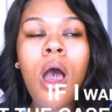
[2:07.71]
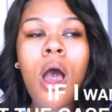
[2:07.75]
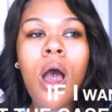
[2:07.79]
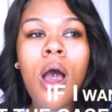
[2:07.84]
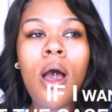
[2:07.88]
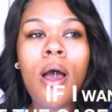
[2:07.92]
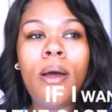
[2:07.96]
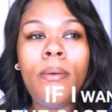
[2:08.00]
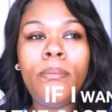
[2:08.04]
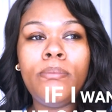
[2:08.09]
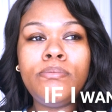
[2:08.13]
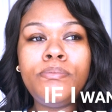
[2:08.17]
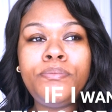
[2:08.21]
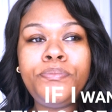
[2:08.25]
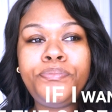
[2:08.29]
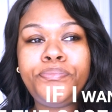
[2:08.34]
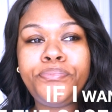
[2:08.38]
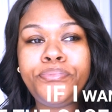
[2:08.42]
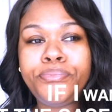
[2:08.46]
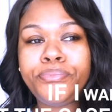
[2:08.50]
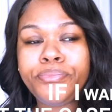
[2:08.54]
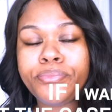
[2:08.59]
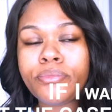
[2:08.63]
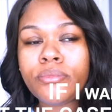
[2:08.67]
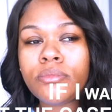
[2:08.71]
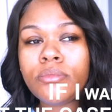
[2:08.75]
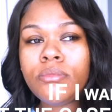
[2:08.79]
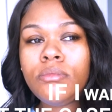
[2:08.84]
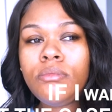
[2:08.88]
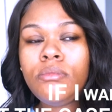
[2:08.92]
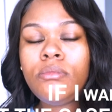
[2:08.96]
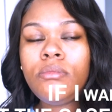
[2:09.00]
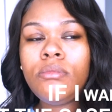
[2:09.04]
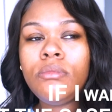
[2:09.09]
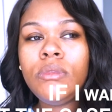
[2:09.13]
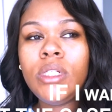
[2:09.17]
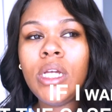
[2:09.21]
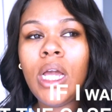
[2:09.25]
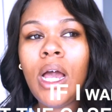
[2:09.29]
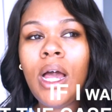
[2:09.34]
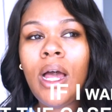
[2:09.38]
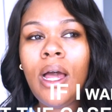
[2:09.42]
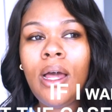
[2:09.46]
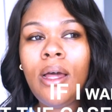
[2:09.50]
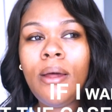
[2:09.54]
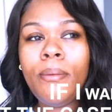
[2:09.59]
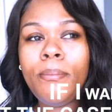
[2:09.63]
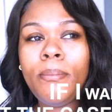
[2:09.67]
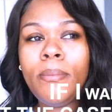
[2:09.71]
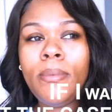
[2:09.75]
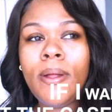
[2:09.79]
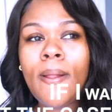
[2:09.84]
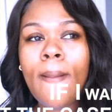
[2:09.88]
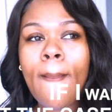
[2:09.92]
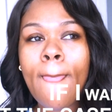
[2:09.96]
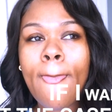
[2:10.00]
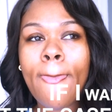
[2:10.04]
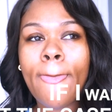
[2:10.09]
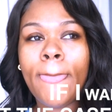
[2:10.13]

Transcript: Um, um,